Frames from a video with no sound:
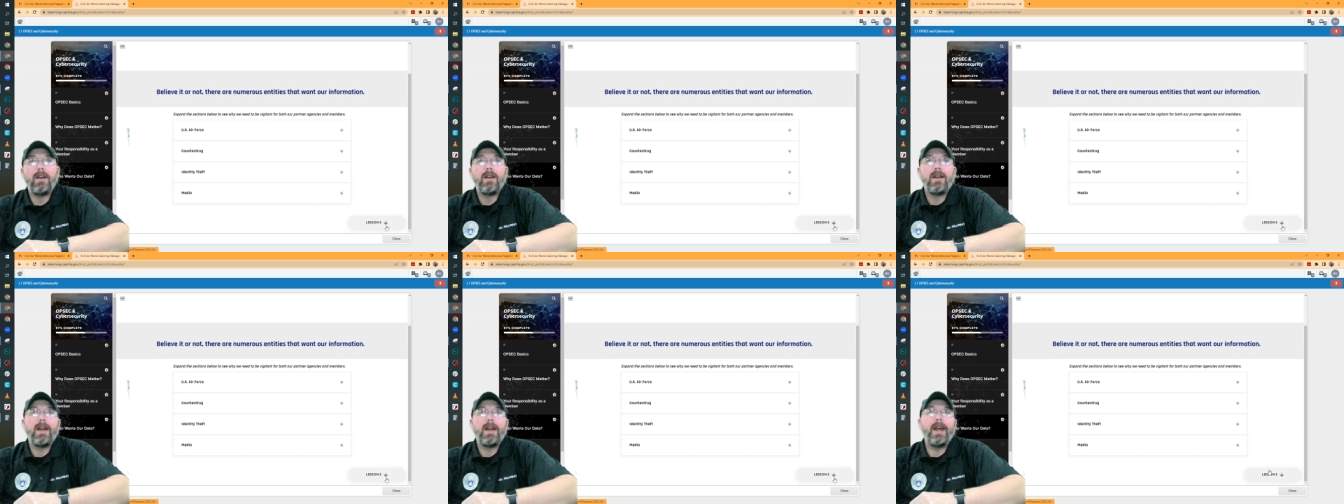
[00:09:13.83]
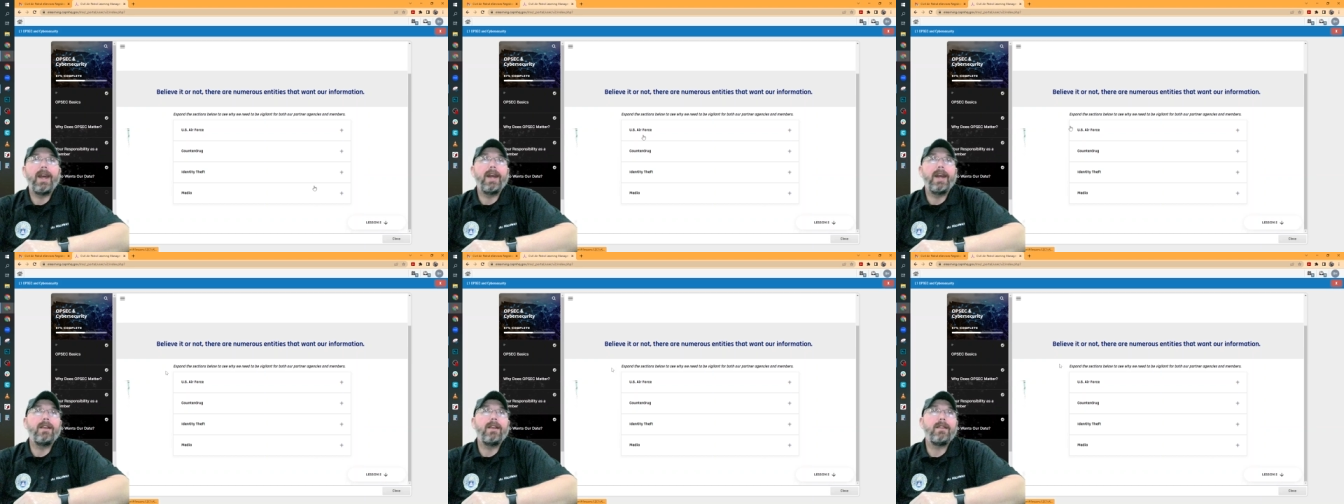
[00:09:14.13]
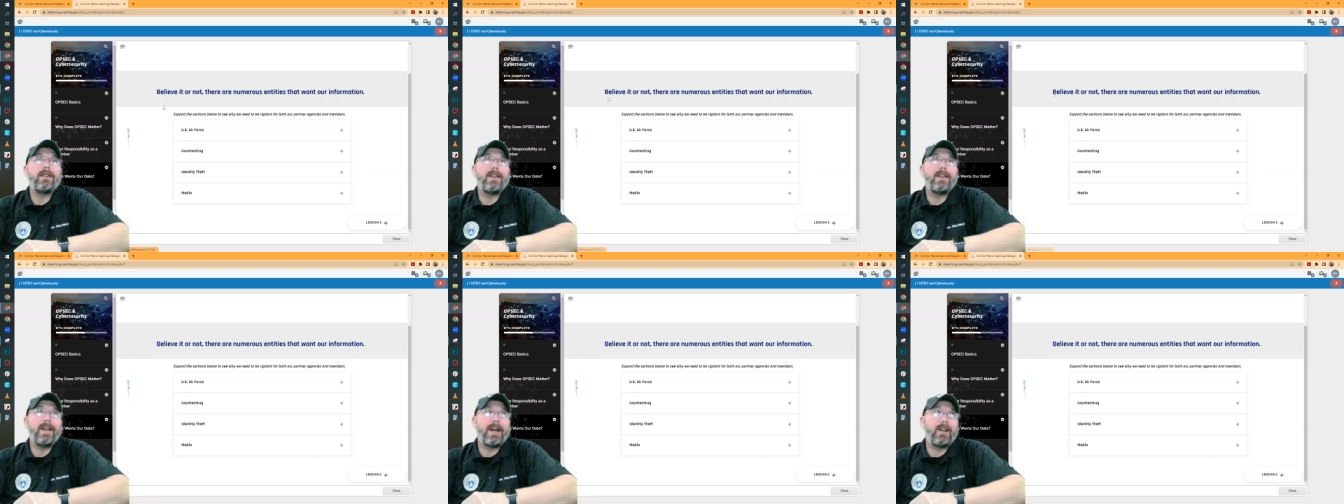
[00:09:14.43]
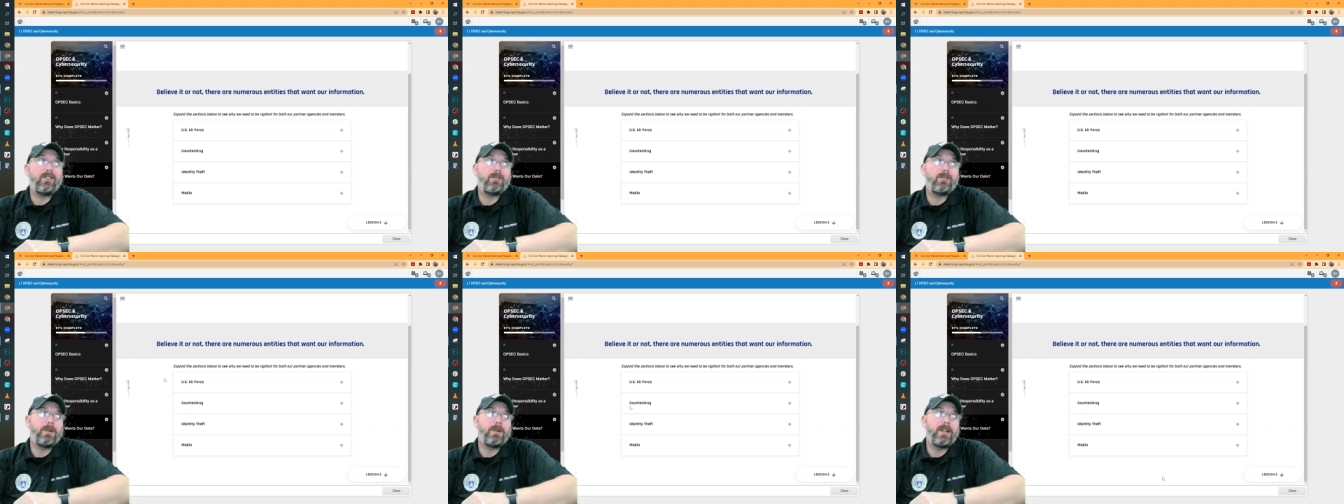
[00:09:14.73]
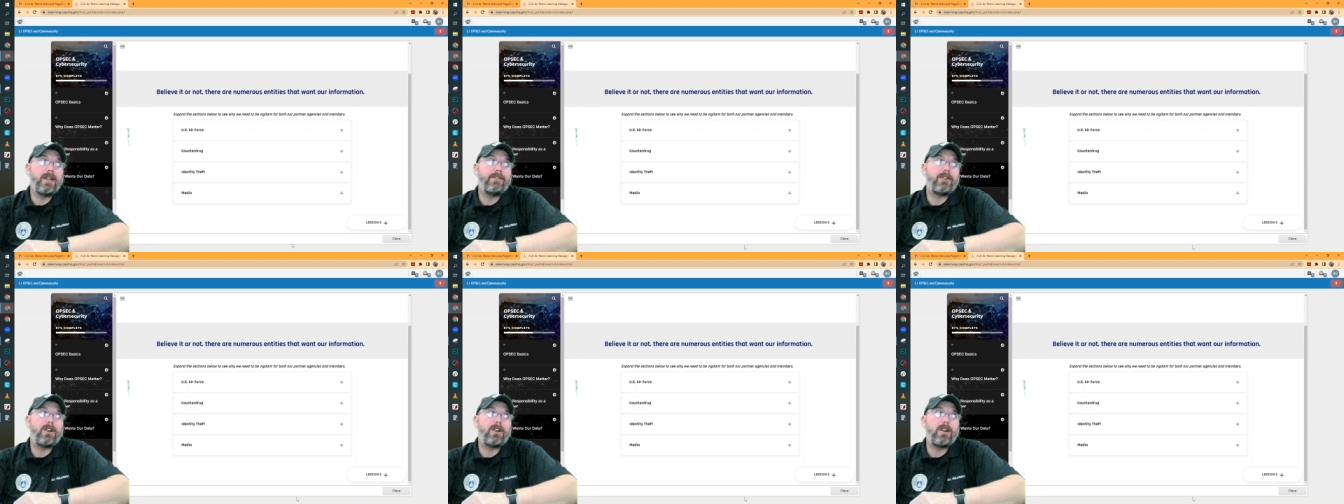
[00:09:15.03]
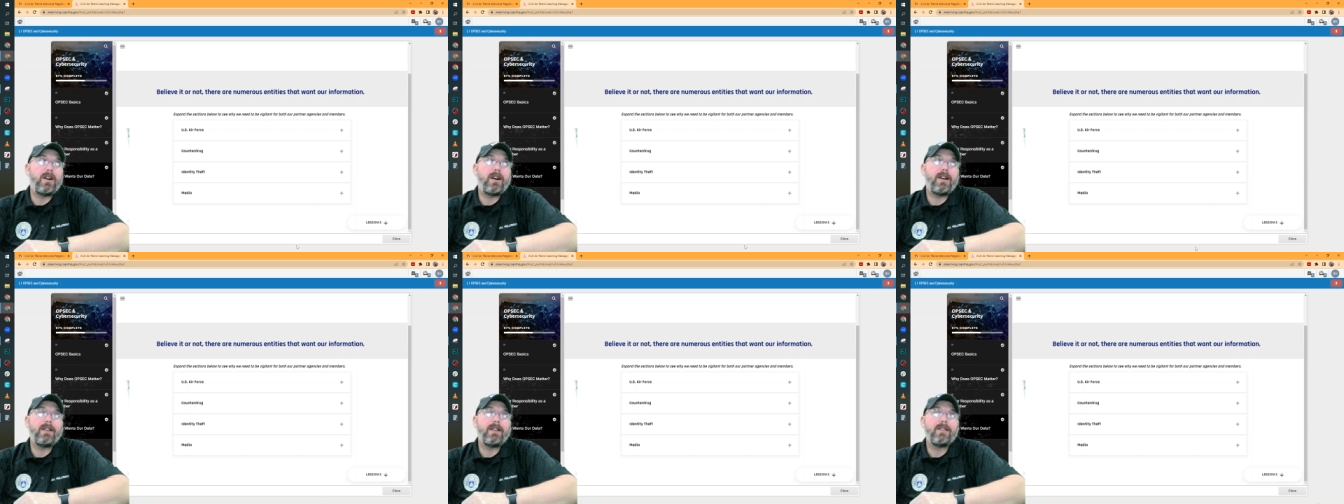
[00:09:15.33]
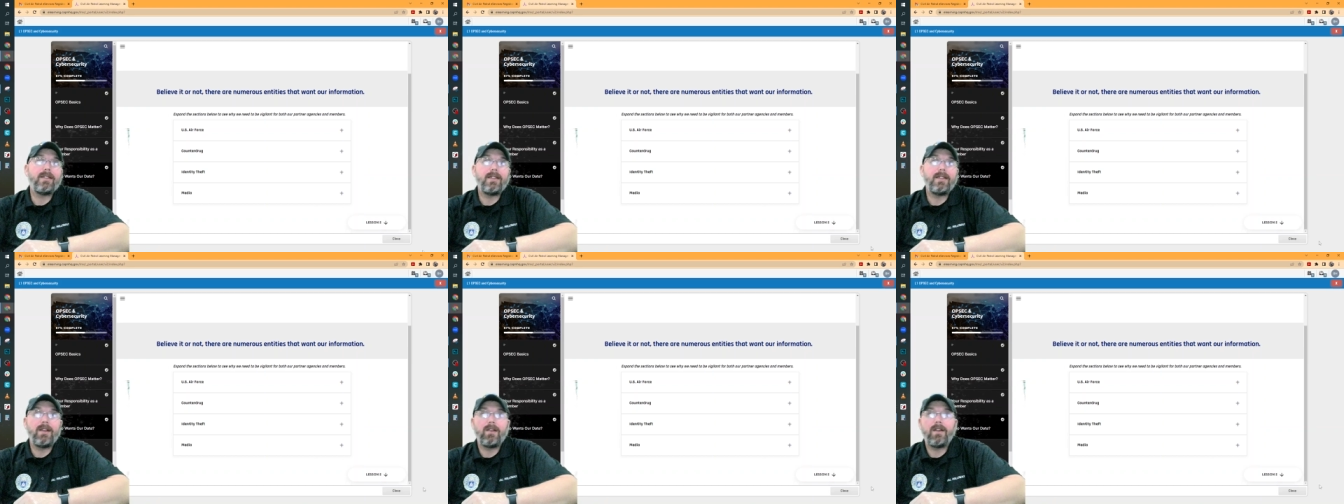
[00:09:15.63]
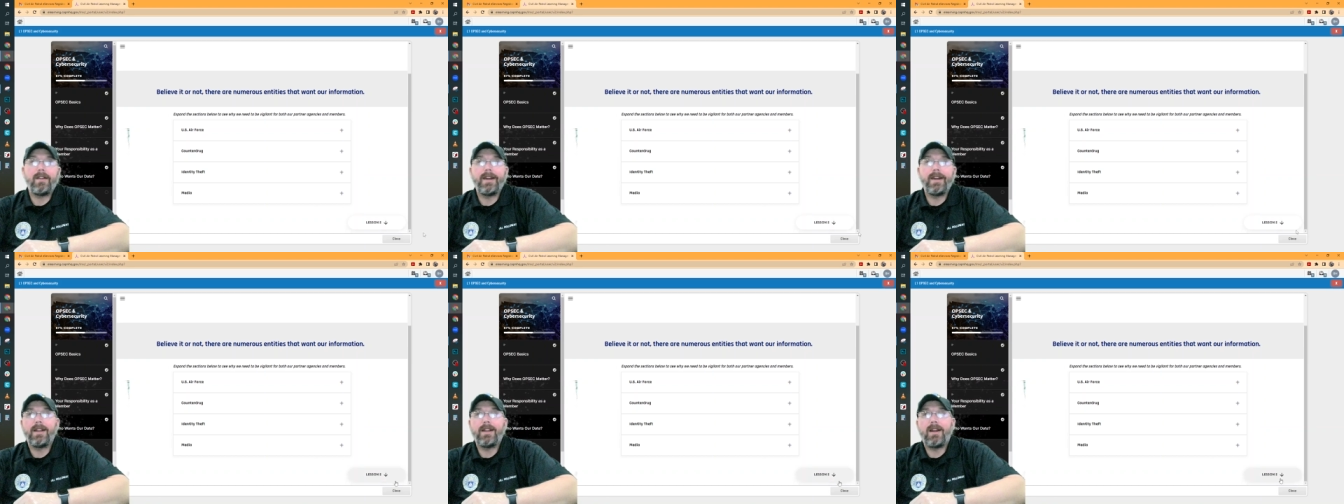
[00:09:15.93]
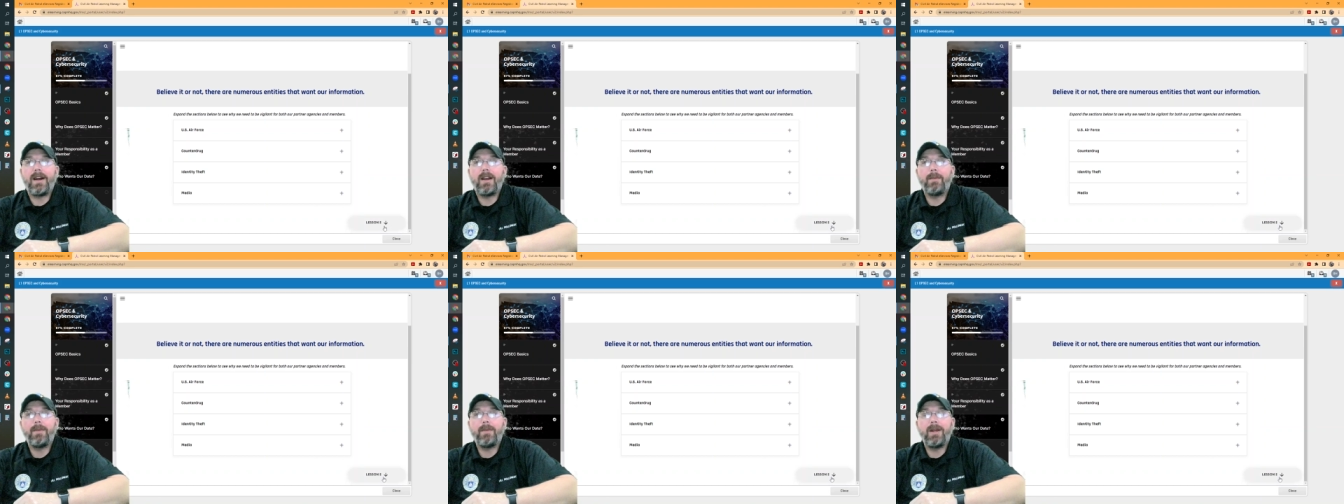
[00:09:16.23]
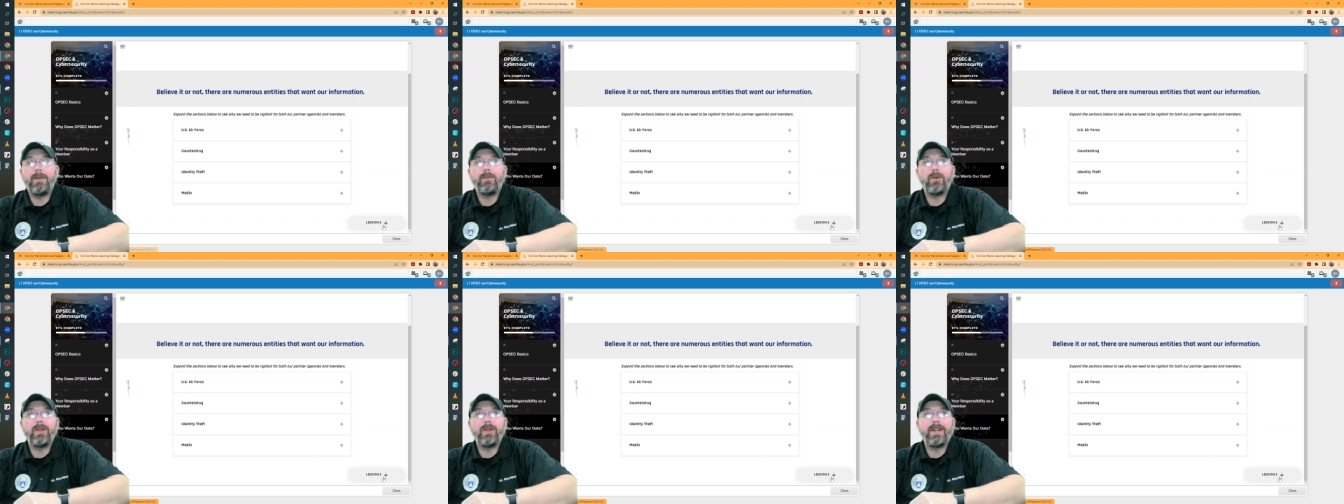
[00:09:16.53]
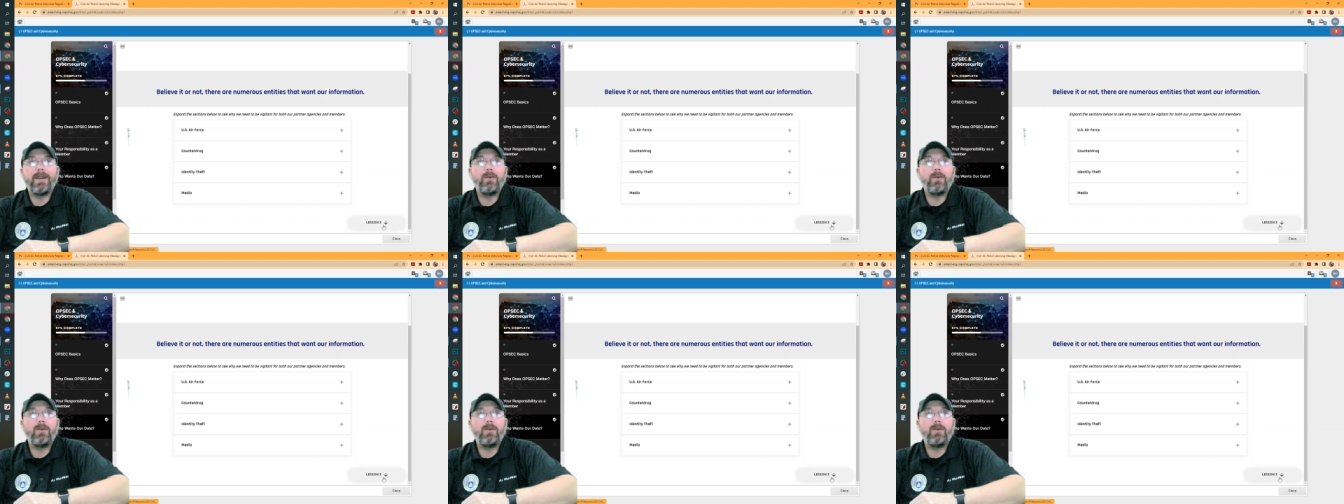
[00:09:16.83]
And yes, believe it or not, there are a lot of people that